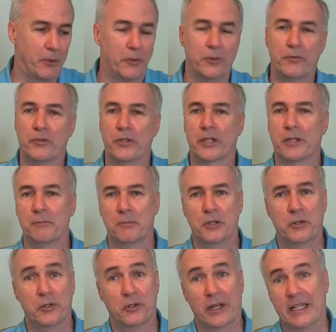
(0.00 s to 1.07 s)
both for the
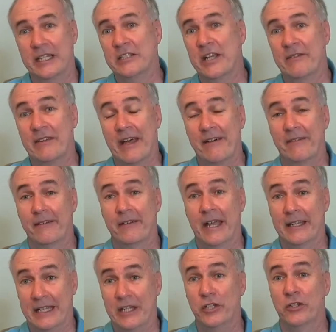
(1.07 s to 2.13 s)
computer and that you have to have,
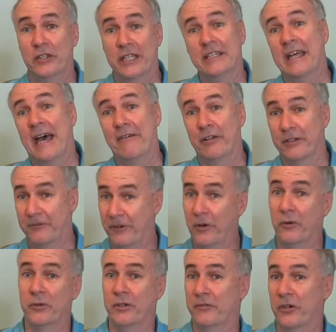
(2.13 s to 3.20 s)
and that you need to have on the phone.